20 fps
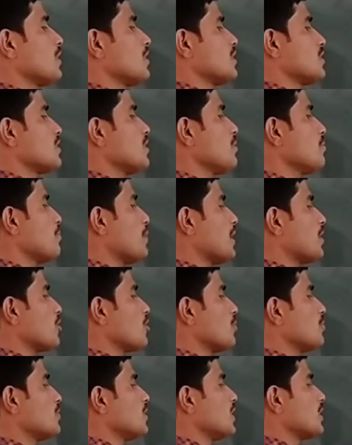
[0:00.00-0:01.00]
some part
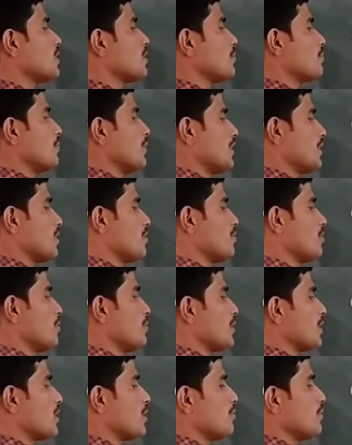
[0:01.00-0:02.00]
of that metal
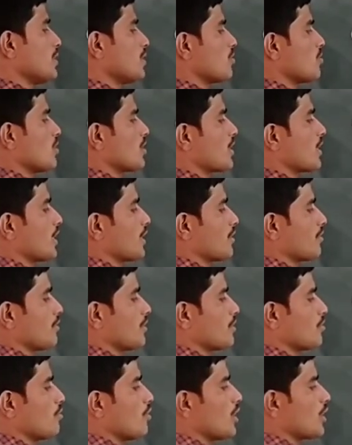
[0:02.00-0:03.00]
will become in contact
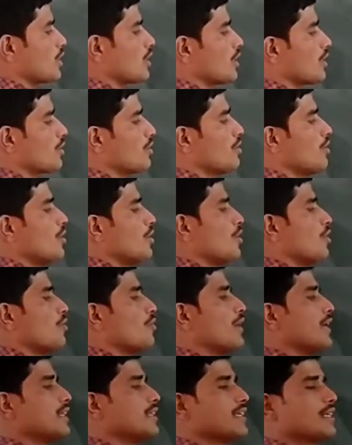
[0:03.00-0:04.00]
with water,
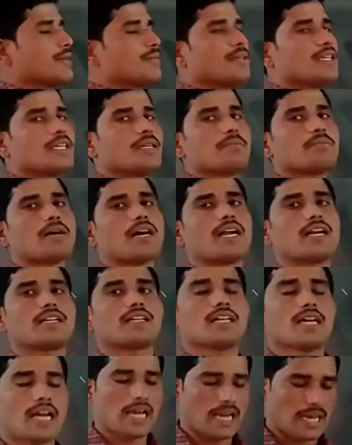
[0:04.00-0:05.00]
while the remaining
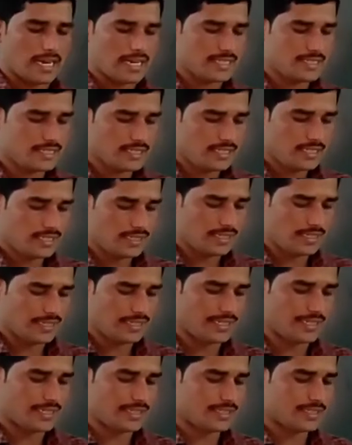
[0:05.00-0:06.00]
part as
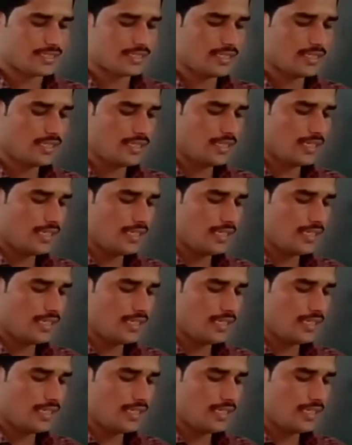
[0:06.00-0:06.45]
it is.